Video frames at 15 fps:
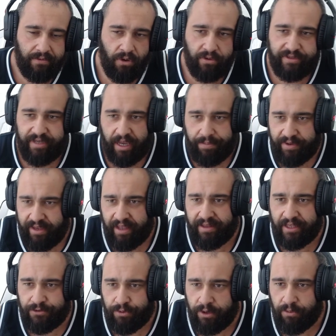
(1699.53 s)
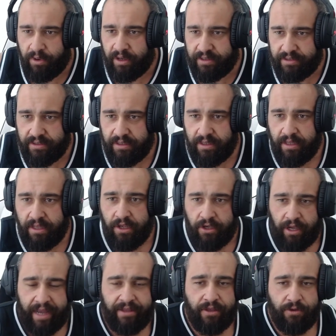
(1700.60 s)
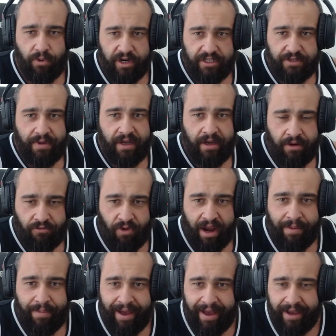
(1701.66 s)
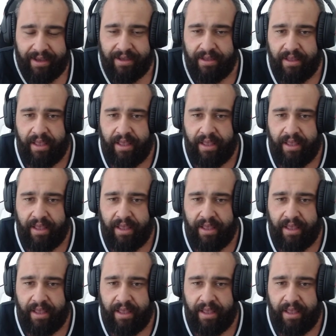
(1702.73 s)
taping. Yeah, that's what it was. I did work right back.